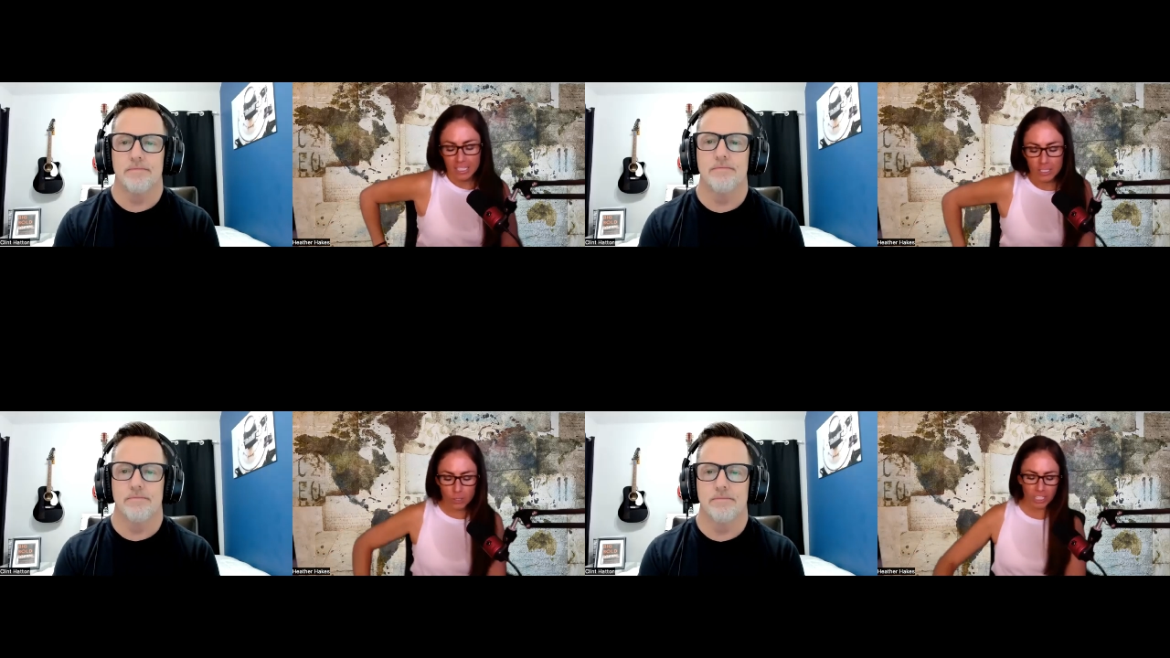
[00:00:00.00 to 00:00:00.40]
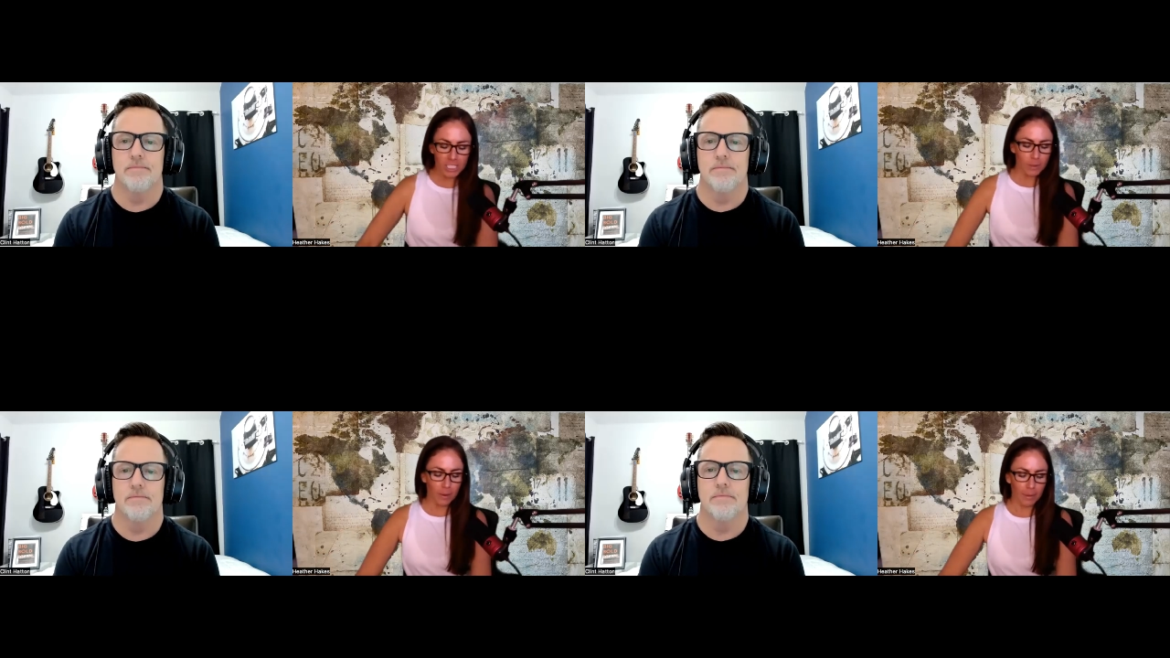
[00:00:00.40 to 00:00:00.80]
Speaker 1: So
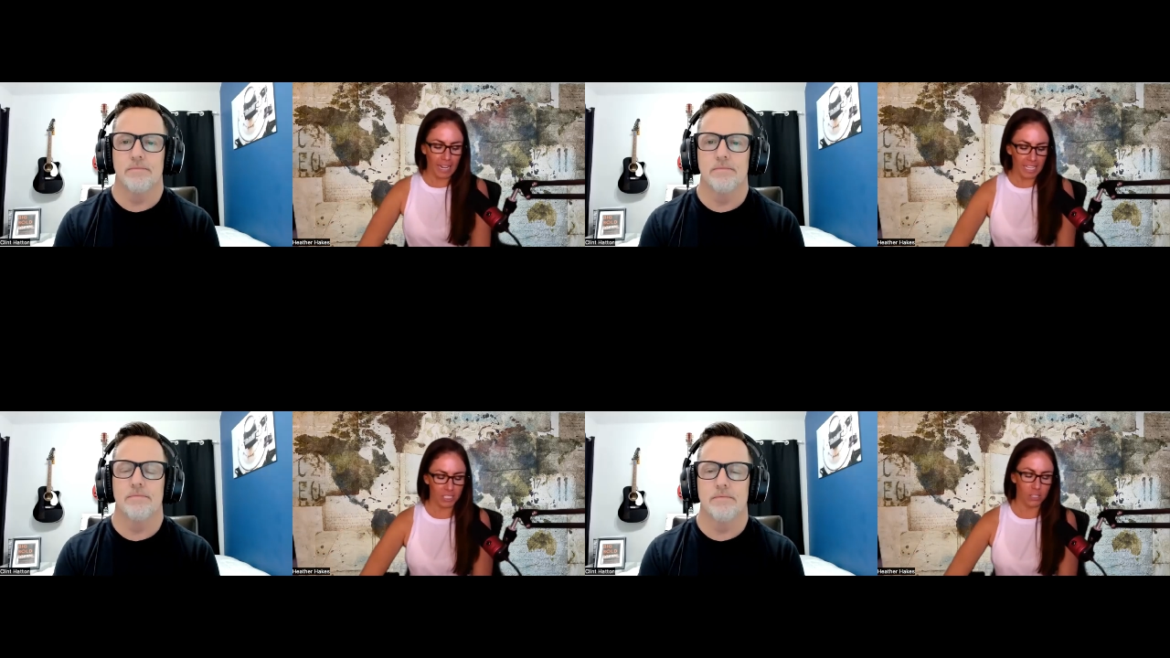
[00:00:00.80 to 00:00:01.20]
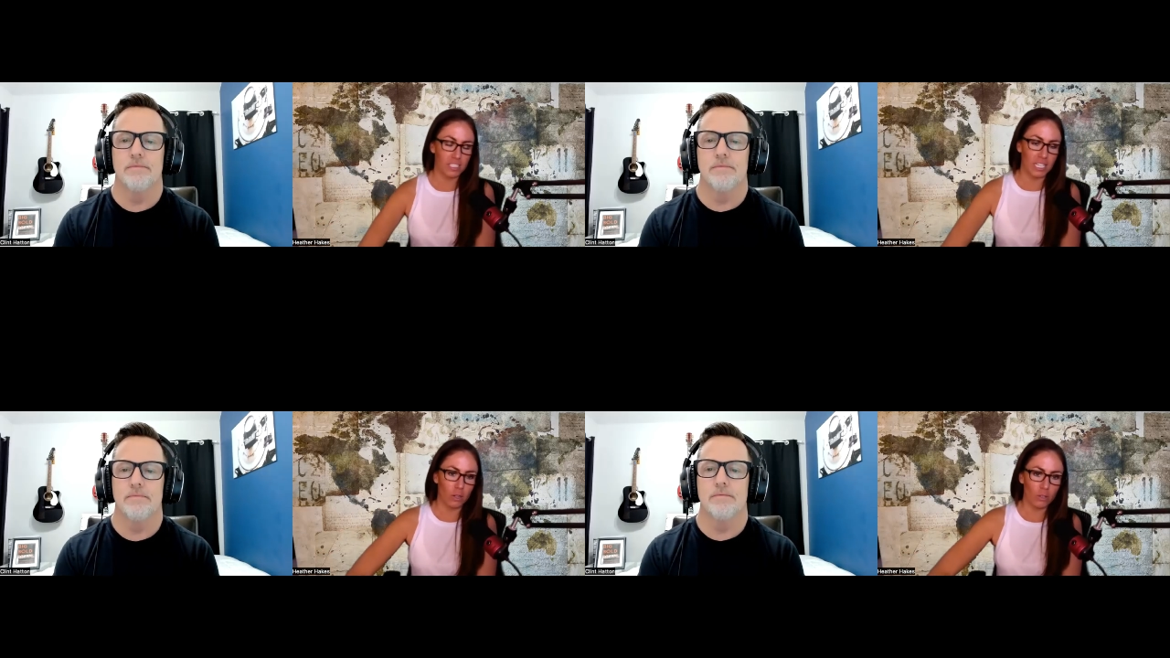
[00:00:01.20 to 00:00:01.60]
here's what I want to ask you,
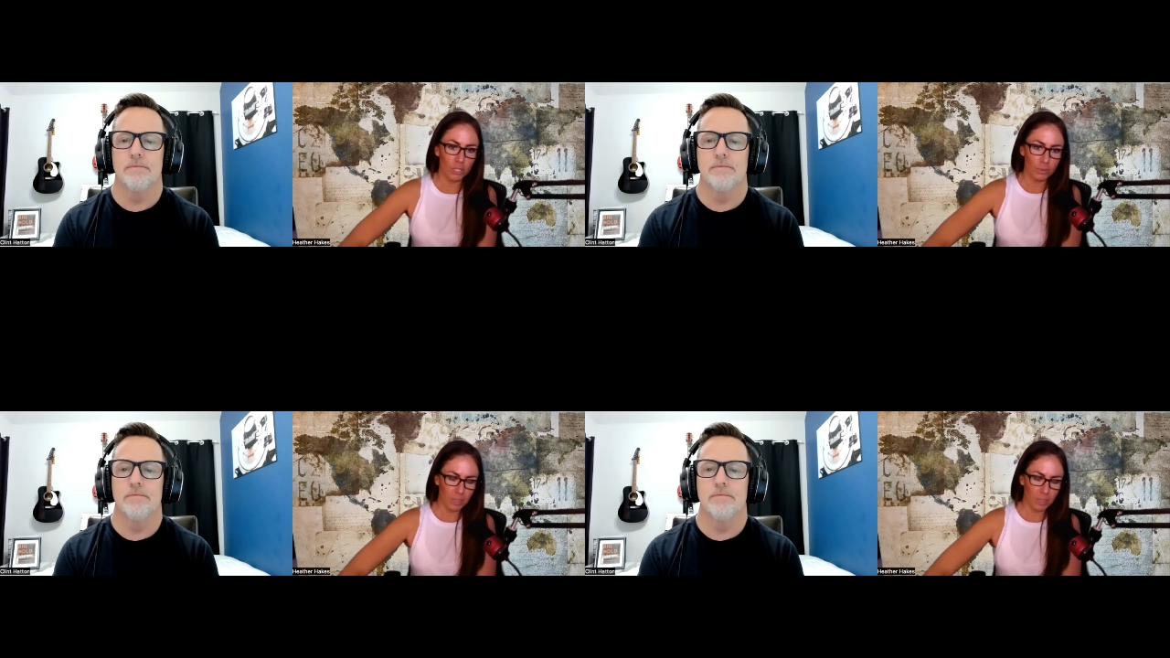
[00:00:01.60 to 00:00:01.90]
because I know you're